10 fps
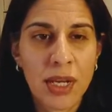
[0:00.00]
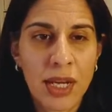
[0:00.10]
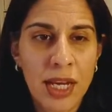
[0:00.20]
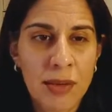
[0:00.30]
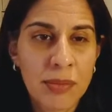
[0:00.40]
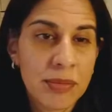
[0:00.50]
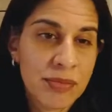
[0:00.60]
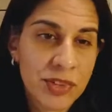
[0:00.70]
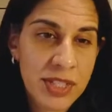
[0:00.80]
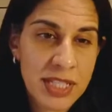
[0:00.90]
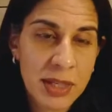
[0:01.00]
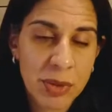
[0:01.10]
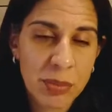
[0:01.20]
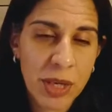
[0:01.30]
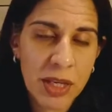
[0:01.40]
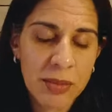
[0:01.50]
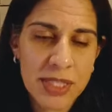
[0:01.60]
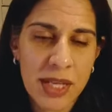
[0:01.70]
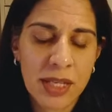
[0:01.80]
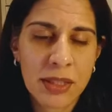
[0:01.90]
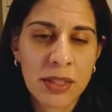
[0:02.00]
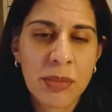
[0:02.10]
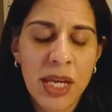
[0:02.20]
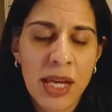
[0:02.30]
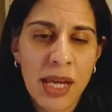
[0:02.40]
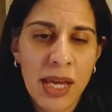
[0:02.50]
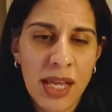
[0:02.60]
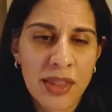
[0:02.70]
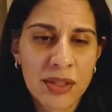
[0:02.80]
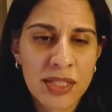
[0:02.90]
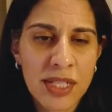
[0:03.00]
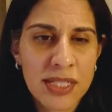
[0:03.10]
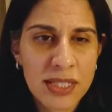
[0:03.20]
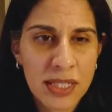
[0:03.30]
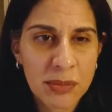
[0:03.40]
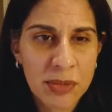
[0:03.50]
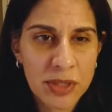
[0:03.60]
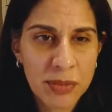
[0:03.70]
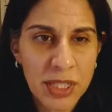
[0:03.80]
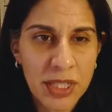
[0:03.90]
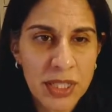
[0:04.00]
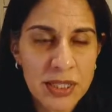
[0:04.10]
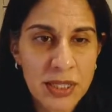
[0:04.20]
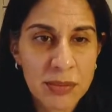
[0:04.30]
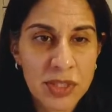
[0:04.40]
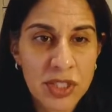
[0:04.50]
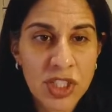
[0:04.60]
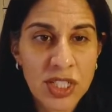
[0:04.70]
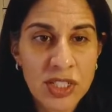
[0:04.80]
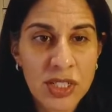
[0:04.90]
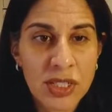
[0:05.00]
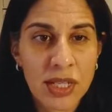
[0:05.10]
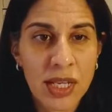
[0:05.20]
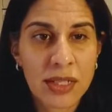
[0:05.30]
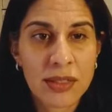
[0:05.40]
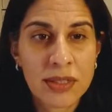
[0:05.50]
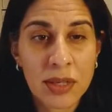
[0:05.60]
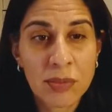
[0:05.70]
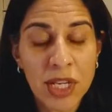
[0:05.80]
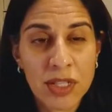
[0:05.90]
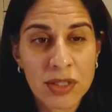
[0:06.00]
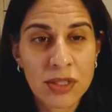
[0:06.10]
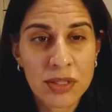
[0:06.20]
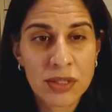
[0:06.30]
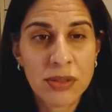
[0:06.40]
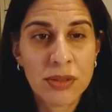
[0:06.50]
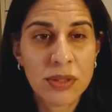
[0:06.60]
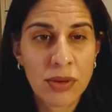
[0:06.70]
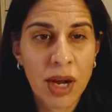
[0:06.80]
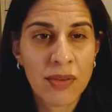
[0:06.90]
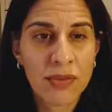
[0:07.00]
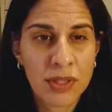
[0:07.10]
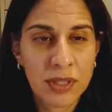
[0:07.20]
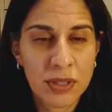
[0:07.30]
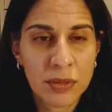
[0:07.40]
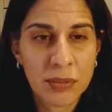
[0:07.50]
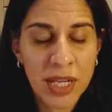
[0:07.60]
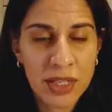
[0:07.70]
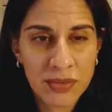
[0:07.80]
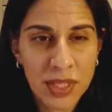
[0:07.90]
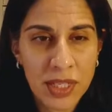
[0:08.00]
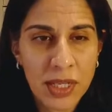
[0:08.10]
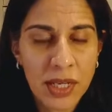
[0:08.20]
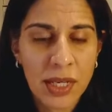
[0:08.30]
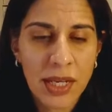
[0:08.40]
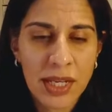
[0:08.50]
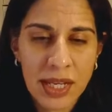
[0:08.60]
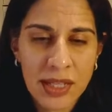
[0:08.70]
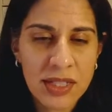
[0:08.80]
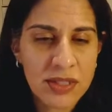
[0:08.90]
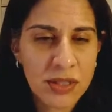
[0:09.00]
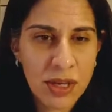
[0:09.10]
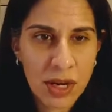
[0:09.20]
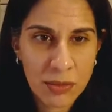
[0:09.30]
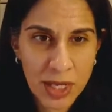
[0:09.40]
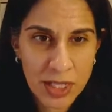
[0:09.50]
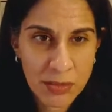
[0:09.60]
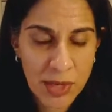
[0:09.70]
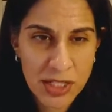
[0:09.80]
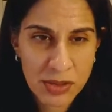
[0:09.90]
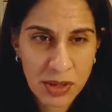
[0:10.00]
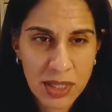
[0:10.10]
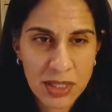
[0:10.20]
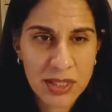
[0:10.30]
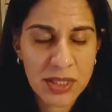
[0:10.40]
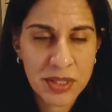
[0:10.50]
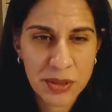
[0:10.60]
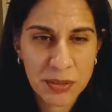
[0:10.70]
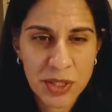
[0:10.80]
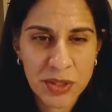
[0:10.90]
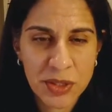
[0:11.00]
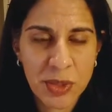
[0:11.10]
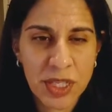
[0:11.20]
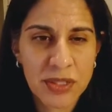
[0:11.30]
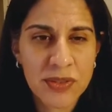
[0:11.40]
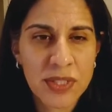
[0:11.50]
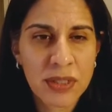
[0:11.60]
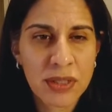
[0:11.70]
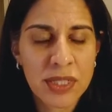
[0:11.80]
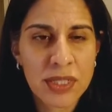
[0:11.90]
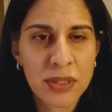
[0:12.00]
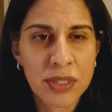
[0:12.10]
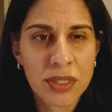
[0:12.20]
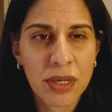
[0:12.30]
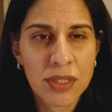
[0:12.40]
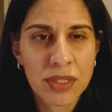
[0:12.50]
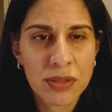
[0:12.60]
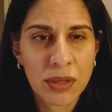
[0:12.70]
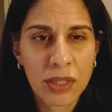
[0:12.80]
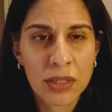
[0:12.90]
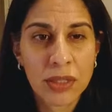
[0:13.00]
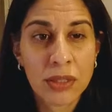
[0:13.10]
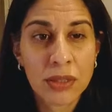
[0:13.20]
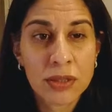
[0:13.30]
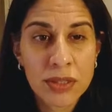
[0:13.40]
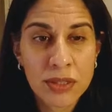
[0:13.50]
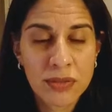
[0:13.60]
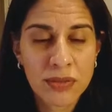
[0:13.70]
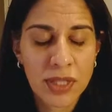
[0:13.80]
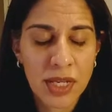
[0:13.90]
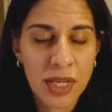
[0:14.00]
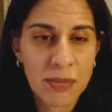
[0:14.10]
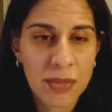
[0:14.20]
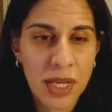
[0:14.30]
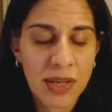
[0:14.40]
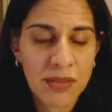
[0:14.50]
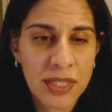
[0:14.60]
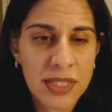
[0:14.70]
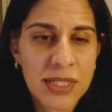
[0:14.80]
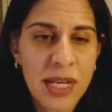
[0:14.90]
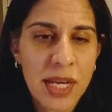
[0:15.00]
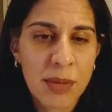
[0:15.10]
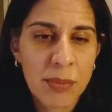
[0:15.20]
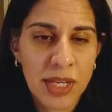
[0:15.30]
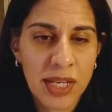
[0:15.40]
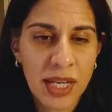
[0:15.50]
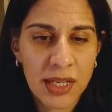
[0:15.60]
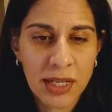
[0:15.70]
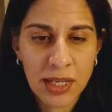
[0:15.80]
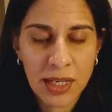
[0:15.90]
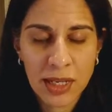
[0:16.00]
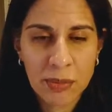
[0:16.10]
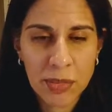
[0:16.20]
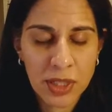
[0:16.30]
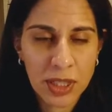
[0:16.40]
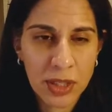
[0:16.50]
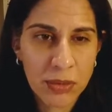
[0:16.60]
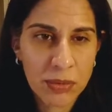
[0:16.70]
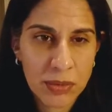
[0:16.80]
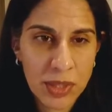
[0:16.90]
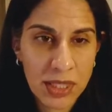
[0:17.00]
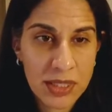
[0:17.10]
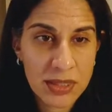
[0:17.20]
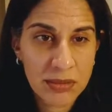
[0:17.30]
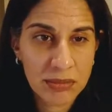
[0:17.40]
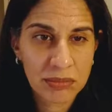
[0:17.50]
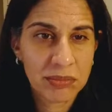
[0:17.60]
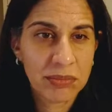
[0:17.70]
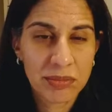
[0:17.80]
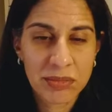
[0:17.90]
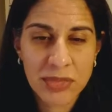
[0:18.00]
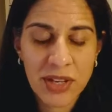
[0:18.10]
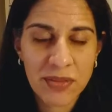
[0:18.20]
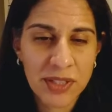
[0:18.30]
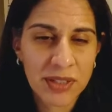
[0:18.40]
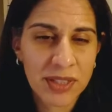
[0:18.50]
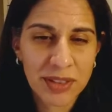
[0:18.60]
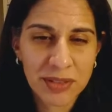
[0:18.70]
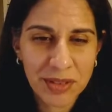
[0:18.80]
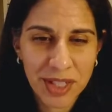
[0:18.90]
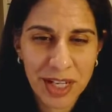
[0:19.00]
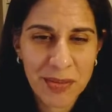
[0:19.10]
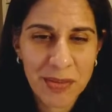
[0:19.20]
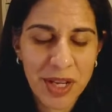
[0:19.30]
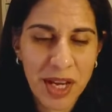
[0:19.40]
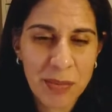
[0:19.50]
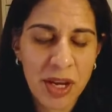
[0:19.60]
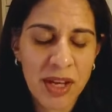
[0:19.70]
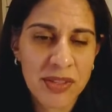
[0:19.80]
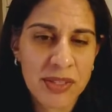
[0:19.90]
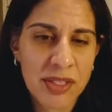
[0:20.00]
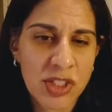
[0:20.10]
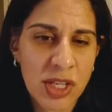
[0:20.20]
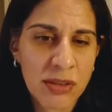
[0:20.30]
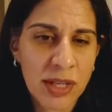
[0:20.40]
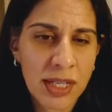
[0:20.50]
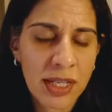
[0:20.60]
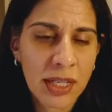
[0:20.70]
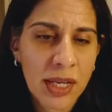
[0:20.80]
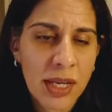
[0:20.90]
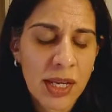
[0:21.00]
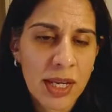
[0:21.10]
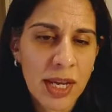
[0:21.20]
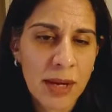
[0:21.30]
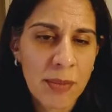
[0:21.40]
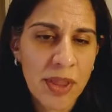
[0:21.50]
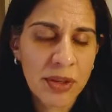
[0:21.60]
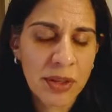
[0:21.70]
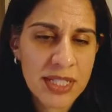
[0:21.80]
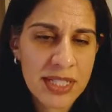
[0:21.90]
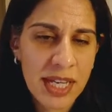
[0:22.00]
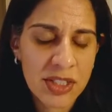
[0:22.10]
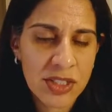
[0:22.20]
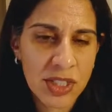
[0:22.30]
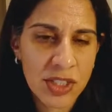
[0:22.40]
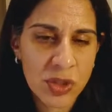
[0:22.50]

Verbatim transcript: um, for example, palbociclib, and there does seem to be some suggestion that some patients do derive clinical benefit. Again, these are not randomized trials, these are retrospective series, so it's hard to draw conclusive um, evidence, but again, um, you know, it is definitely um, hypothesis generating. Um, there is actually a